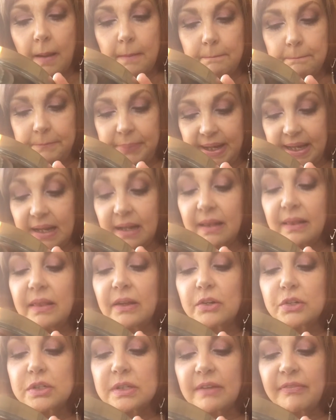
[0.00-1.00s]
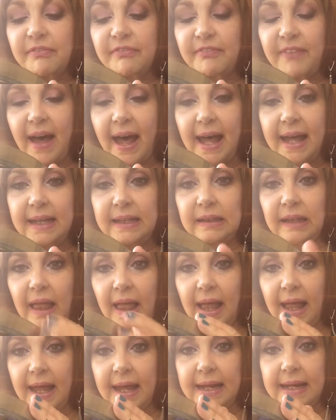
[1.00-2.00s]
But there's a fine
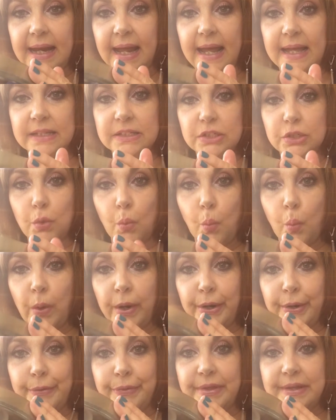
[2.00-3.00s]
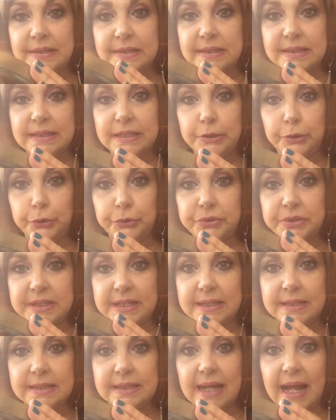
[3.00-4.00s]
line as to where this tilt
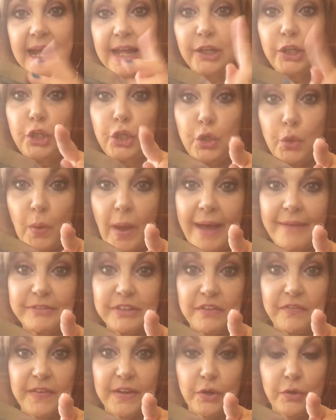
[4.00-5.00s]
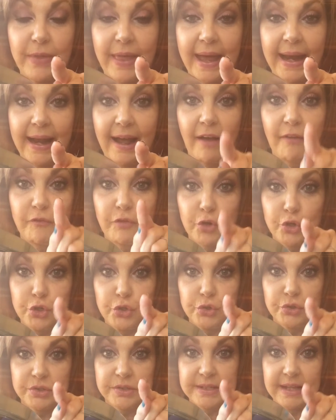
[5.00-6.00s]
is, and you have to figure that out for
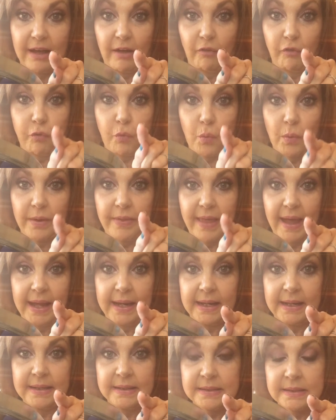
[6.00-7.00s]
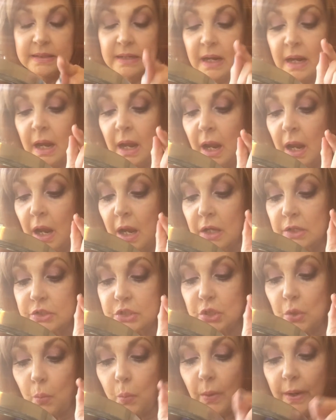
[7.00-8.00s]
yourself, where that is,
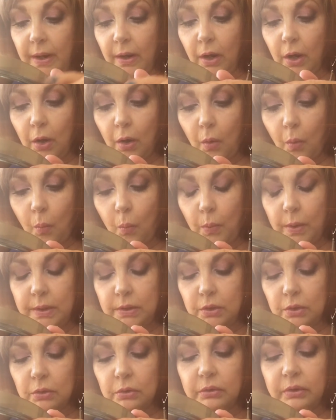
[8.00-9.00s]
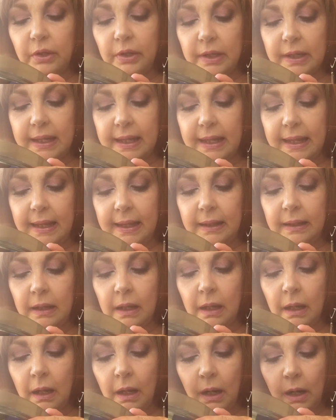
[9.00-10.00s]
to where when you're
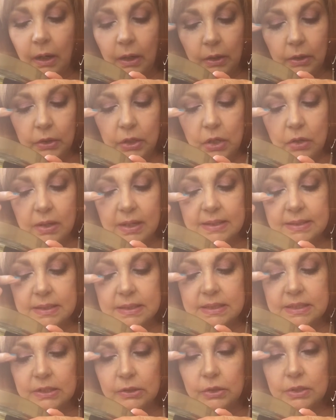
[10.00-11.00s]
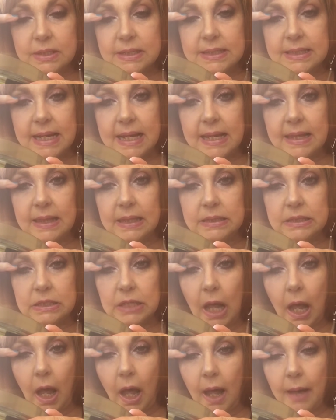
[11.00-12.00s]
looking, you can still see the
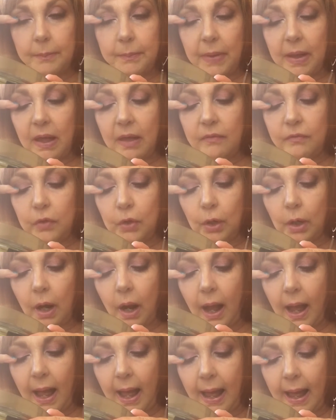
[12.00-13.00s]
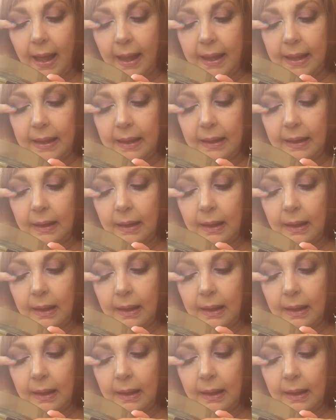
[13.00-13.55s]
top of your eye